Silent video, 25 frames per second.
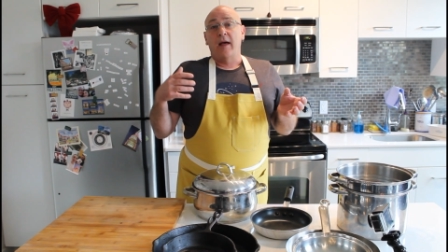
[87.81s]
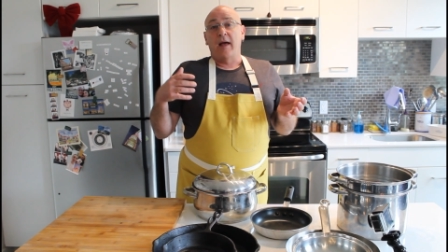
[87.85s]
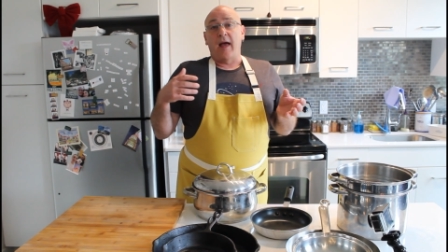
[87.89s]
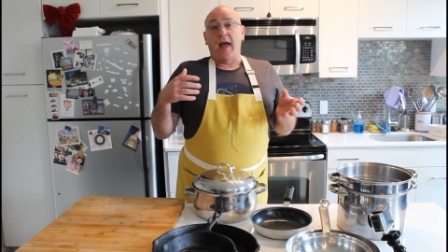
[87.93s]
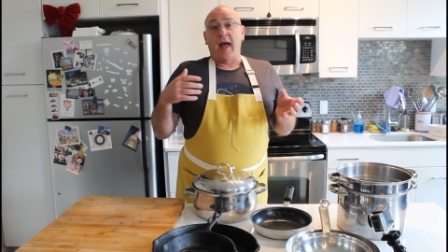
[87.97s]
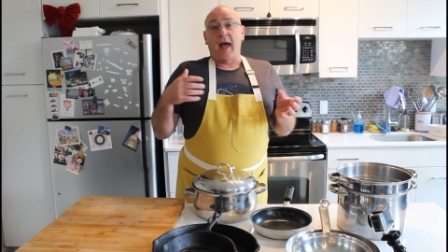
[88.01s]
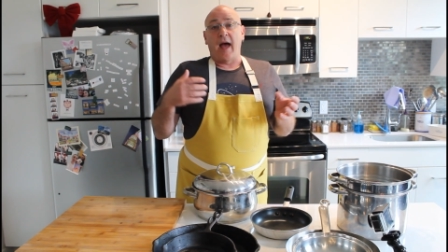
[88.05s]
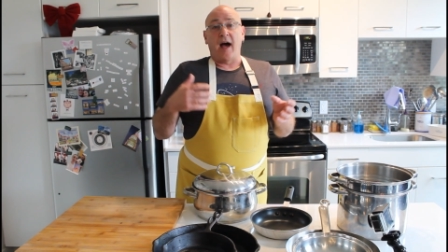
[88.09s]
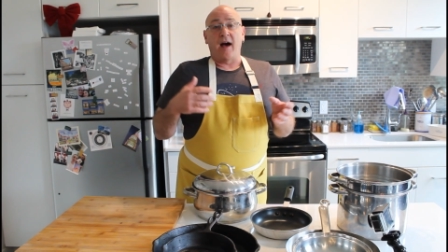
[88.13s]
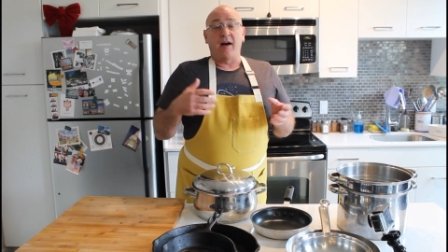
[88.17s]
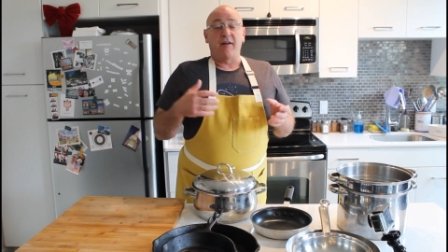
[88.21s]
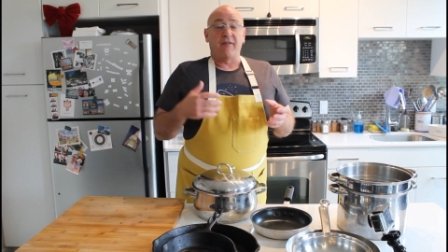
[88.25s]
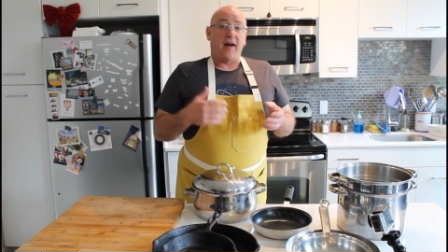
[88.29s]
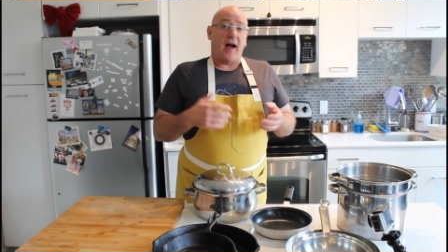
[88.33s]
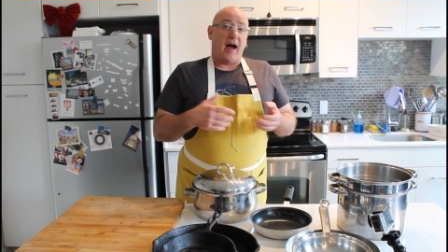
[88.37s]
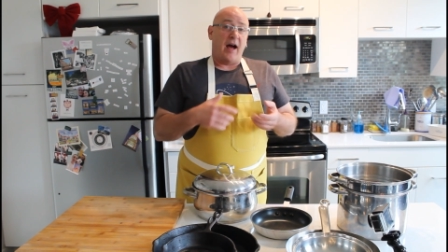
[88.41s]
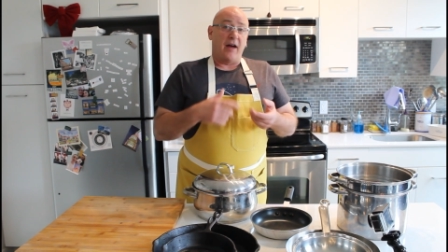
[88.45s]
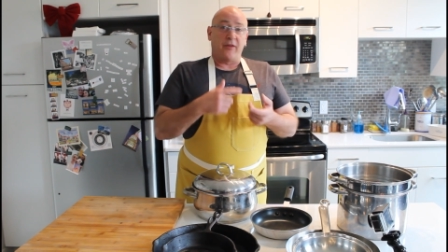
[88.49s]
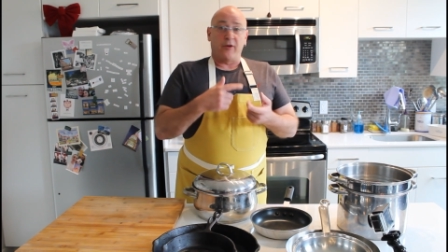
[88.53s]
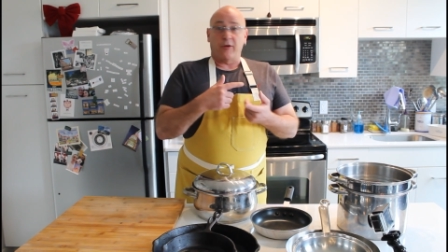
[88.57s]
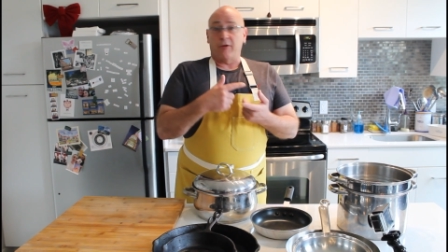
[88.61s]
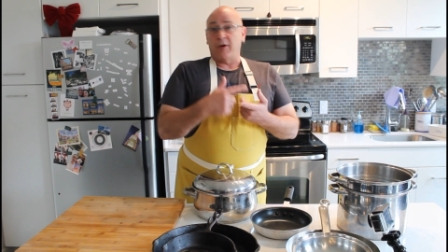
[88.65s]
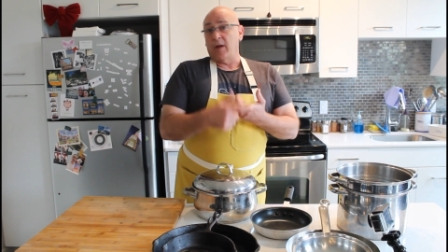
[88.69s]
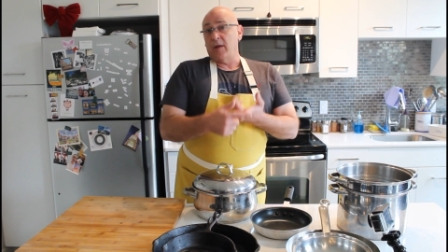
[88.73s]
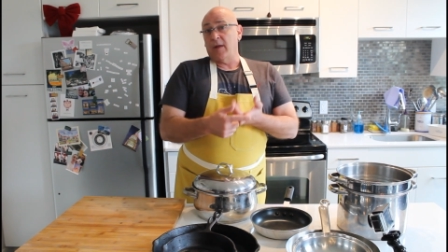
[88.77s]
have
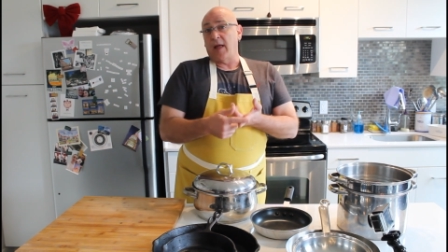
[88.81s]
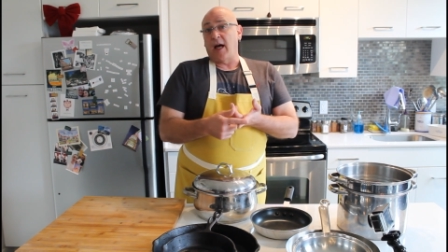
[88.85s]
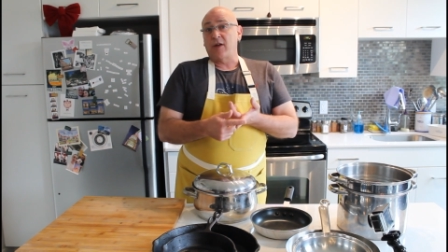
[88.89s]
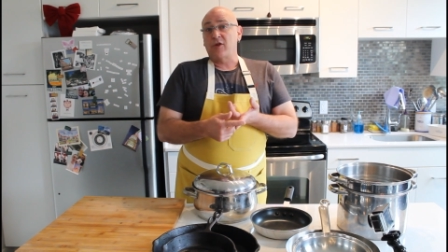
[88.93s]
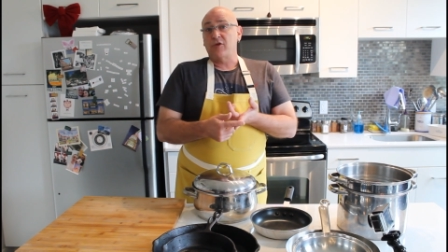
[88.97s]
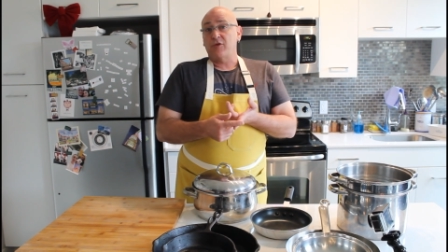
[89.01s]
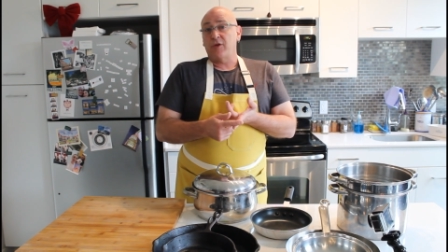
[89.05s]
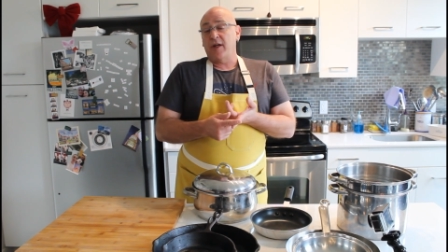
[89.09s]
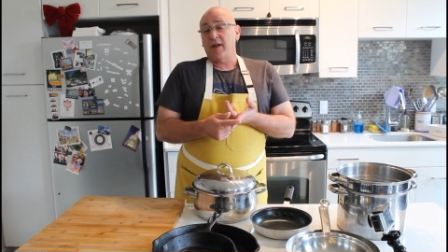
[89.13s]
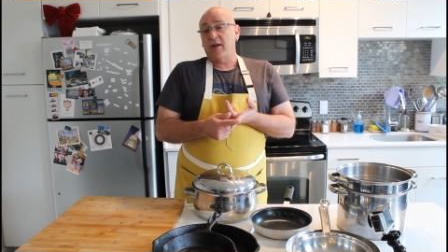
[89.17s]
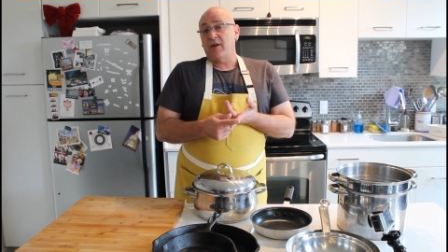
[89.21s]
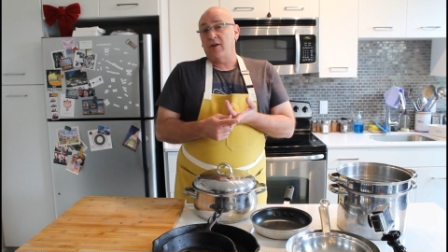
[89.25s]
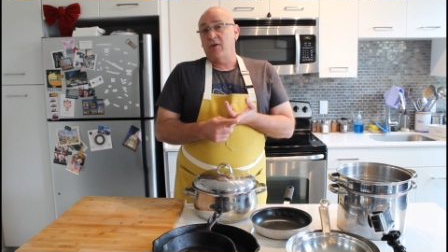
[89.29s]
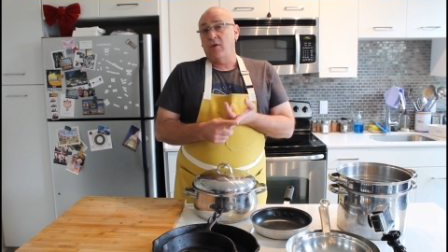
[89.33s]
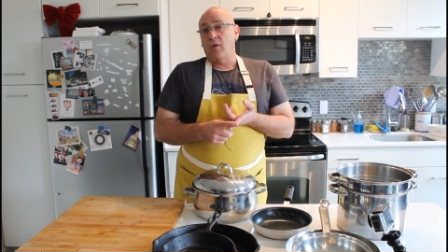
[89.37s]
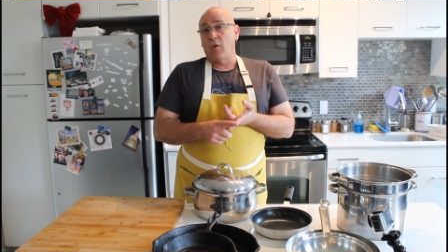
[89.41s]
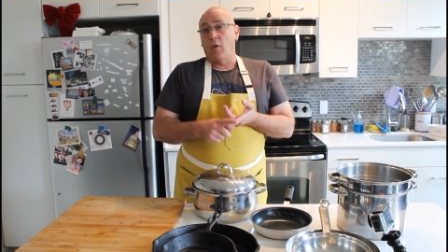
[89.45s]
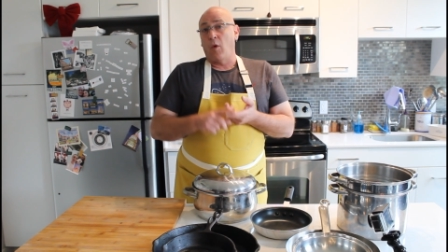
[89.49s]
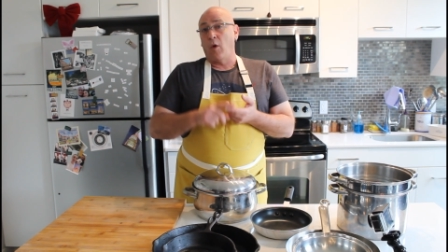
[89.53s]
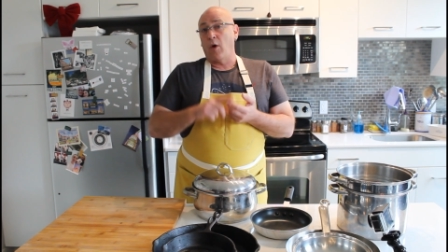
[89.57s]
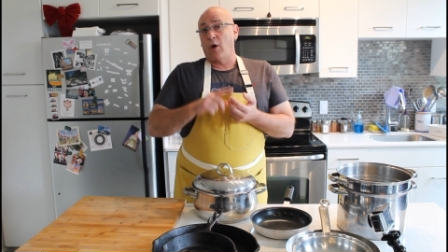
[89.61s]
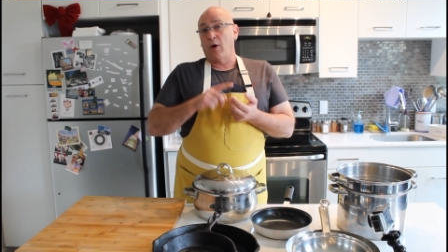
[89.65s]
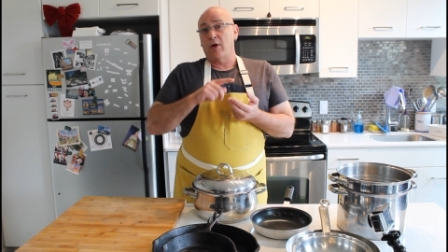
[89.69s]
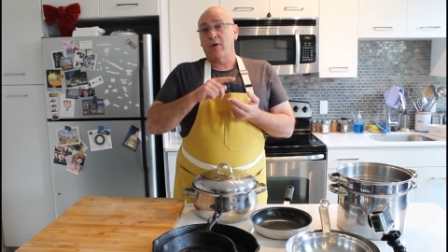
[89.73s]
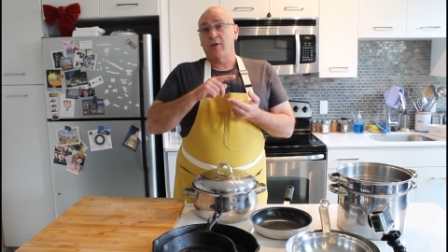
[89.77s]
either electric
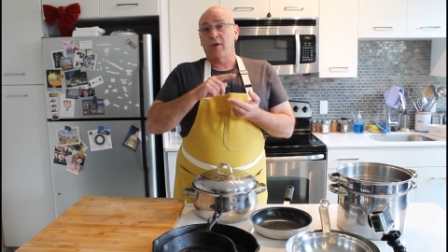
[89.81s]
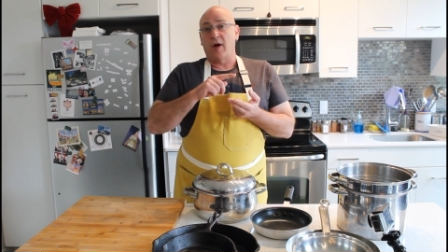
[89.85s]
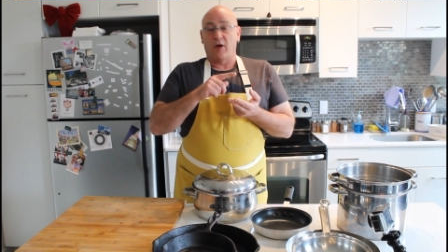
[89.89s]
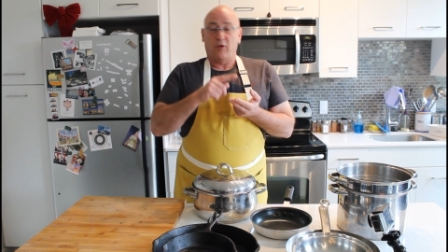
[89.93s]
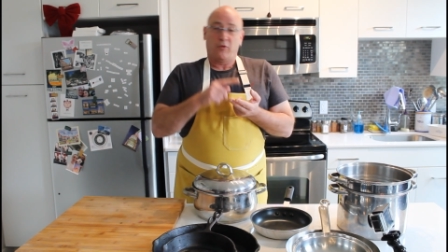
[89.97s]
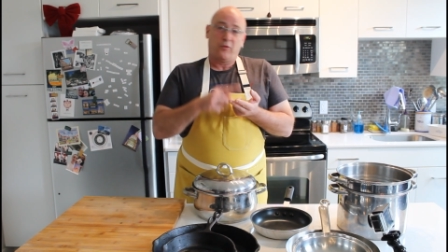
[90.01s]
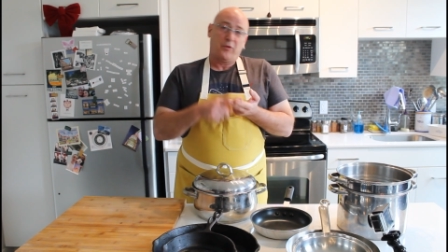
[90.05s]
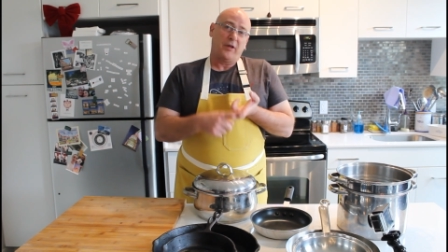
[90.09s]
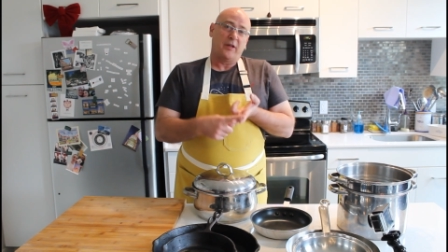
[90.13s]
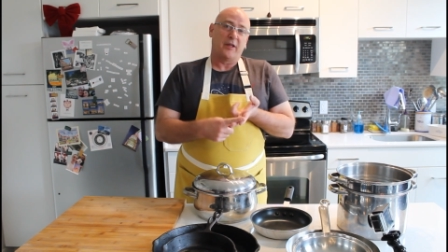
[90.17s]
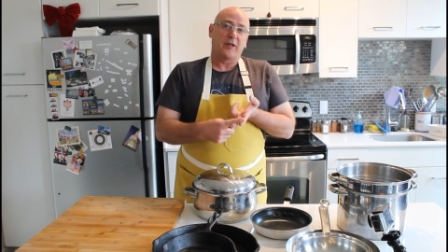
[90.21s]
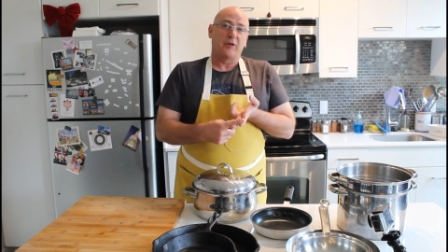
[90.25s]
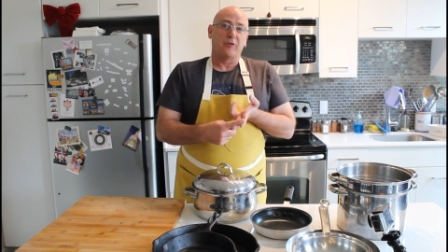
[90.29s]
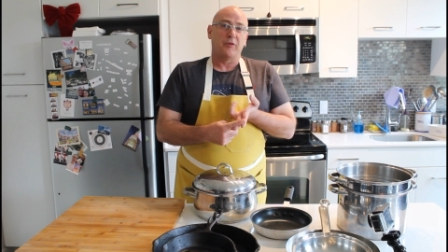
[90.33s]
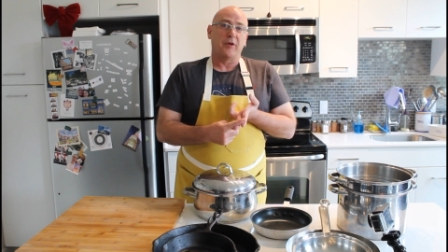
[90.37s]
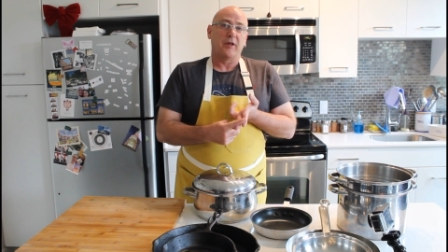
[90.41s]
or a really,